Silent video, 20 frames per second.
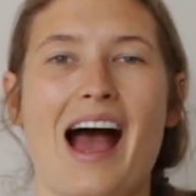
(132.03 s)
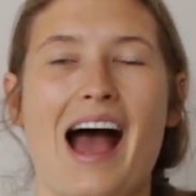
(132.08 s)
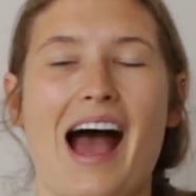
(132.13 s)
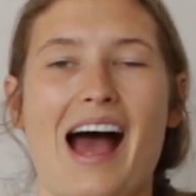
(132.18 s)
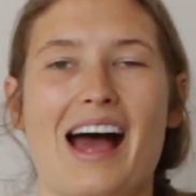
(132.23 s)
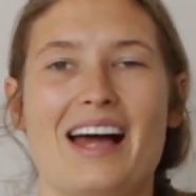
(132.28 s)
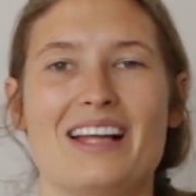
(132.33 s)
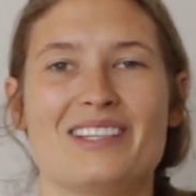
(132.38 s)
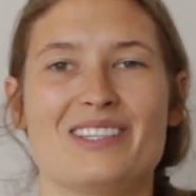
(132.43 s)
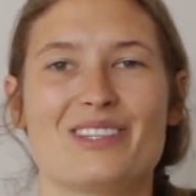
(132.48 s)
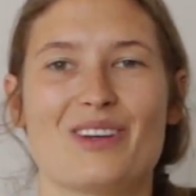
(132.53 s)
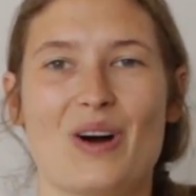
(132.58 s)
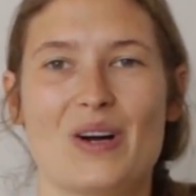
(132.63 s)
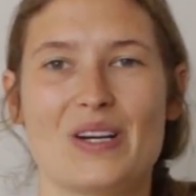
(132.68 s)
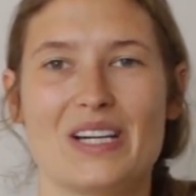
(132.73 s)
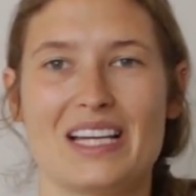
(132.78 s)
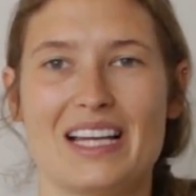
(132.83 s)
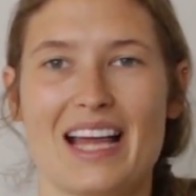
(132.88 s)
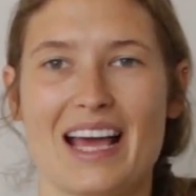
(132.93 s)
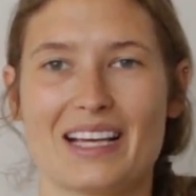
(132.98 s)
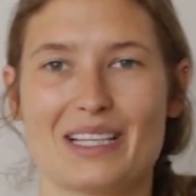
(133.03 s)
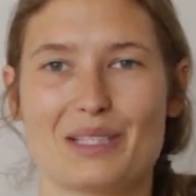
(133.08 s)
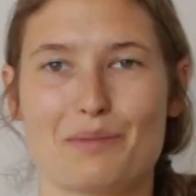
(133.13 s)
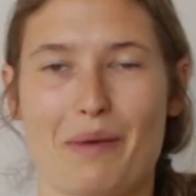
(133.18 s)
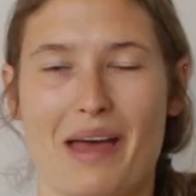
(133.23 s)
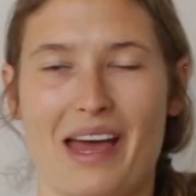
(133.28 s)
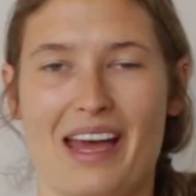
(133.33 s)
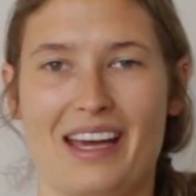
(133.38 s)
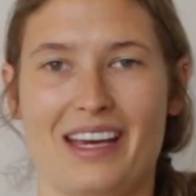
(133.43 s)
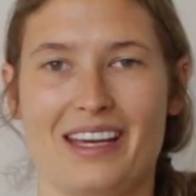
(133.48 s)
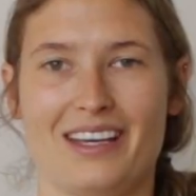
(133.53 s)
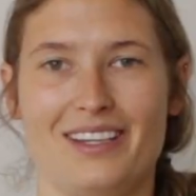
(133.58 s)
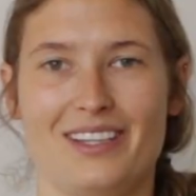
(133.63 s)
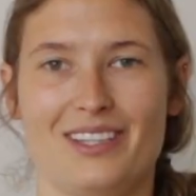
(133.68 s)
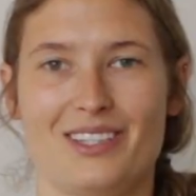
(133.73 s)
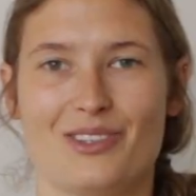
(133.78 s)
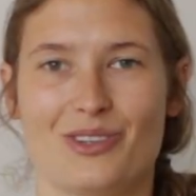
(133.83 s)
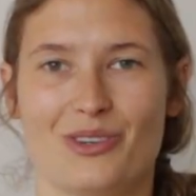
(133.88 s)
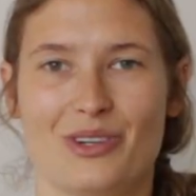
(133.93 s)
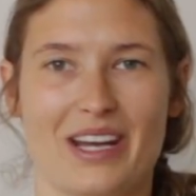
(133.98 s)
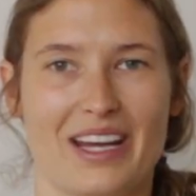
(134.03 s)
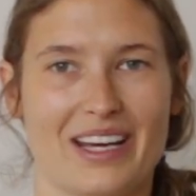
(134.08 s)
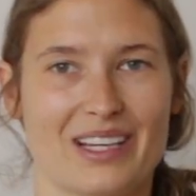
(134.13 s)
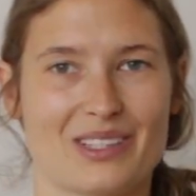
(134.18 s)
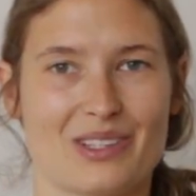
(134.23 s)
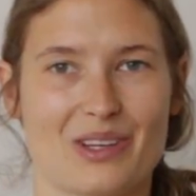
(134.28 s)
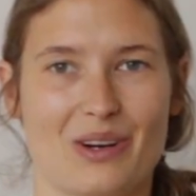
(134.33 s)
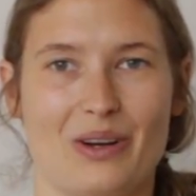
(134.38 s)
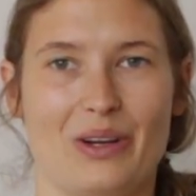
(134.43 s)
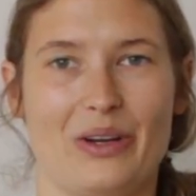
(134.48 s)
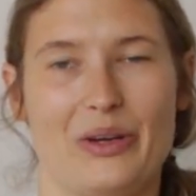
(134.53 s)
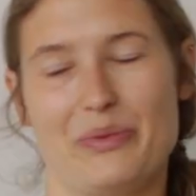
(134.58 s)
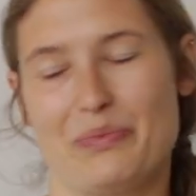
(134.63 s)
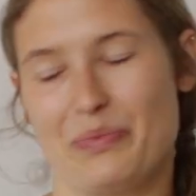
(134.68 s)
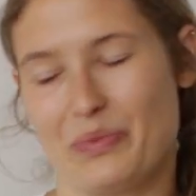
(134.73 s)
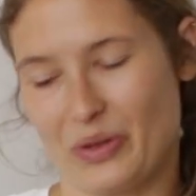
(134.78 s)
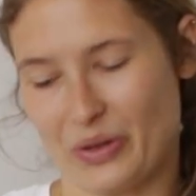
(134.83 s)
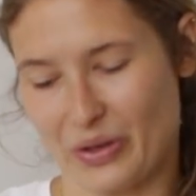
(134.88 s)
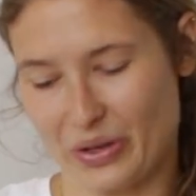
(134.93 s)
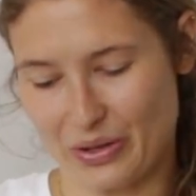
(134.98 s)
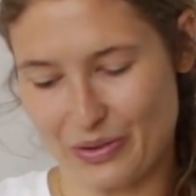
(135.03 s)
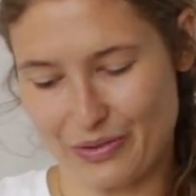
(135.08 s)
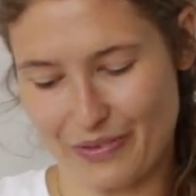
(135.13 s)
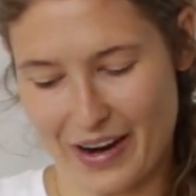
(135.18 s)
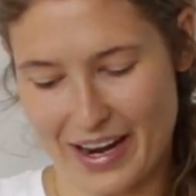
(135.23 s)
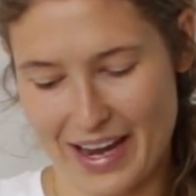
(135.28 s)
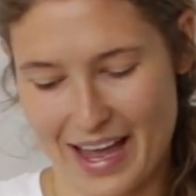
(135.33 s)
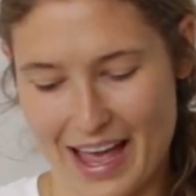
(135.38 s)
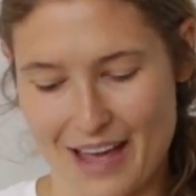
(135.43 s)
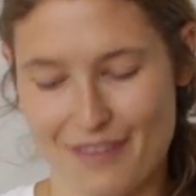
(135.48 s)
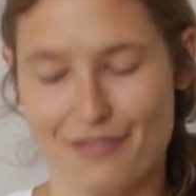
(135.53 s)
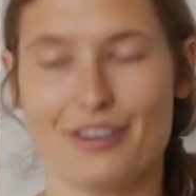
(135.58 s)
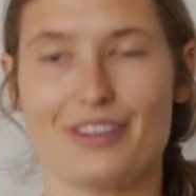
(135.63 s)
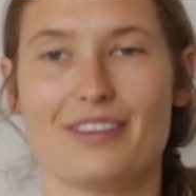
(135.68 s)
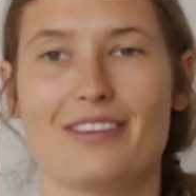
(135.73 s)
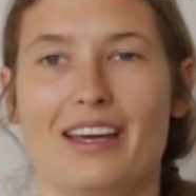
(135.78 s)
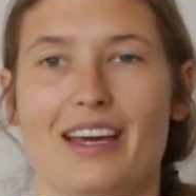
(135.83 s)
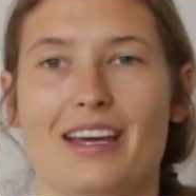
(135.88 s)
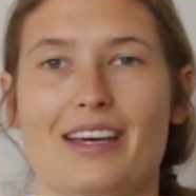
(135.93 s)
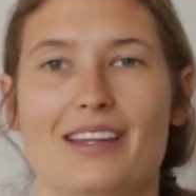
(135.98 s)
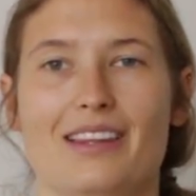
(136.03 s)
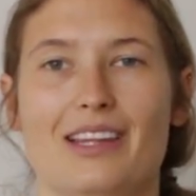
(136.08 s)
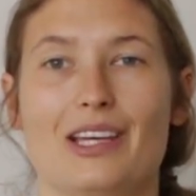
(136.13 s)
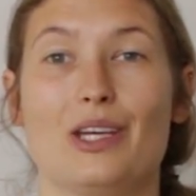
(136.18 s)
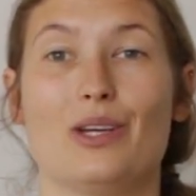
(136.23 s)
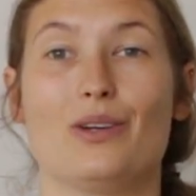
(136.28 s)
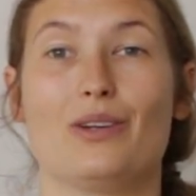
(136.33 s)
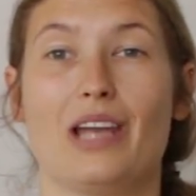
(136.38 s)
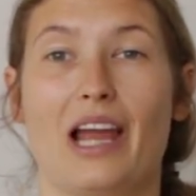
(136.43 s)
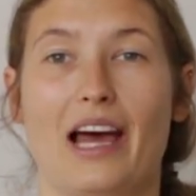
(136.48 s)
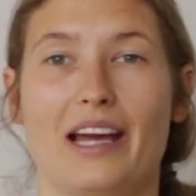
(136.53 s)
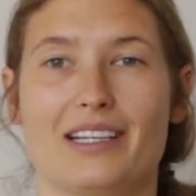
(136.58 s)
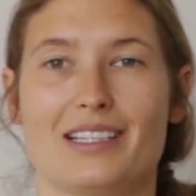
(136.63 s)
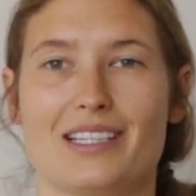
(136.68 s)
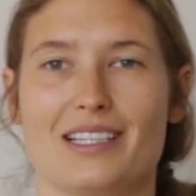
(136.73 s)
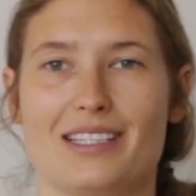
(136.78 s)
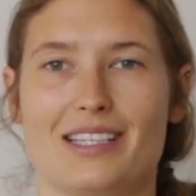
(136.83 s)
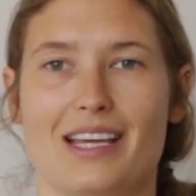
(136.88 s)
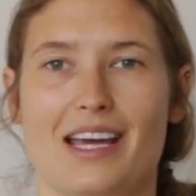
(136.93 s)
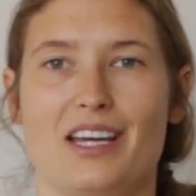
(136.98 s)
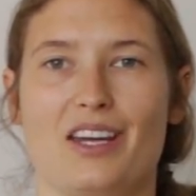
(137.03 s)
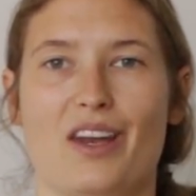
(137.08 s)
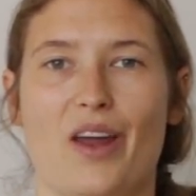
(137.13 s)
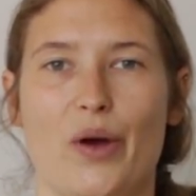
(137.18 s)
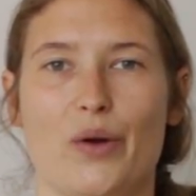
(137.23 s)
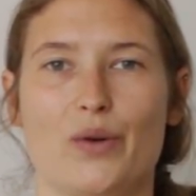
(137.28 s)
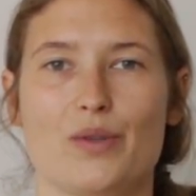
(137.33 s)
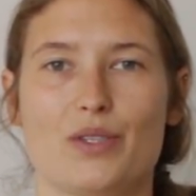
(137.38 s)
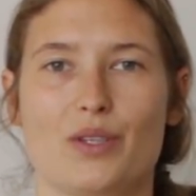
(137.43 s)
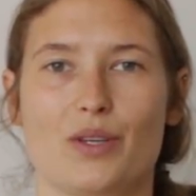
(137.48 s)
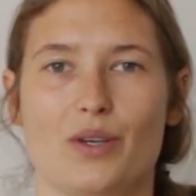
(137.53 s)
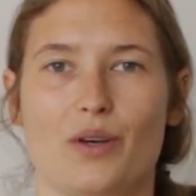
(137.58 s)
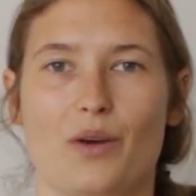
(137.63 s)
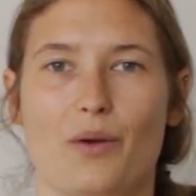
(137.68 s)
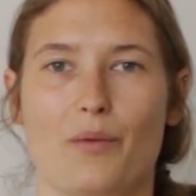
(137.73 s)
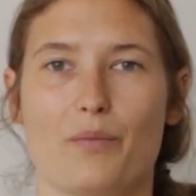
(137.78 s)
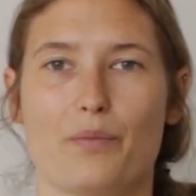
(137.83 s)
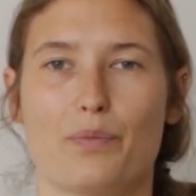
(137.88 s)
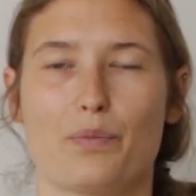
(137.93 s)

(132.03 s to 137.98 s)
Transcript: And on a next page or next column you're going to write everything that you'd like to say no to.